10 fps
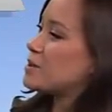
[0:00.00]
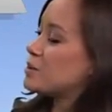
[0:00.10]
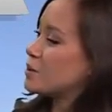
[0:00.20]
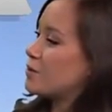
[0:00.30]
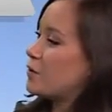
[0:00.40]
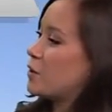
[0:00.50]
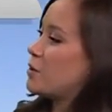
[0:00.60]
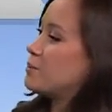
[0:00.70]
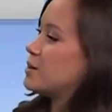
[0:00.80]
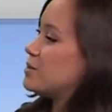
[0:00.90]
Beautiful,
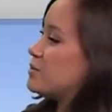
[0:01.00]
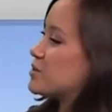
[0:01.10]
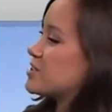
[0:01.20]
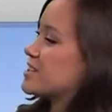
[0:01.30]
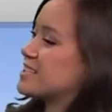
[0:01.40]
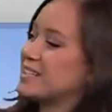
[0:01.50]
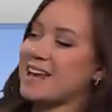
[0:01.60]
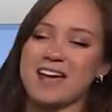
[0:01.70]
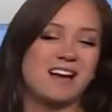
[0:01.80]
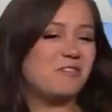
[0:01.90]
beautiful start to the
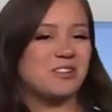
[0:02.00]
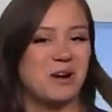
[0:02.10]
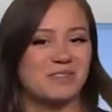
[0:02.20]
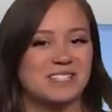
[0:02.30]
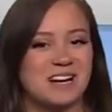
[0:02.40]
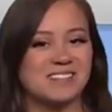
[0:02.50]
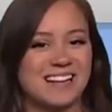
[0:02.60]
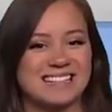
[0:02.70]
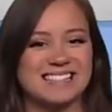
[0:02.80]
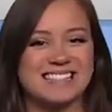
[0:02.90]
day. I wonder how many times I
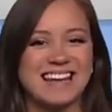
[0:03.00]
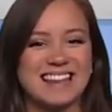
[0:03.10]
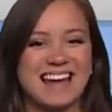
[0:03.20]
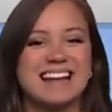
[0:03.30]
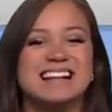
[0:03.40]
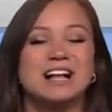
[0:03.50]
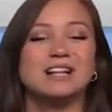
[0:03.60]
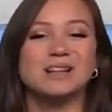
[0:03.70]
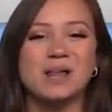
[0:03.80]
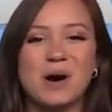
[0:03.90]
can say that.
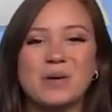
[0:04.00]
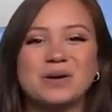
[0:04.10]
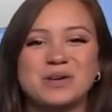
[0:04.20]
Low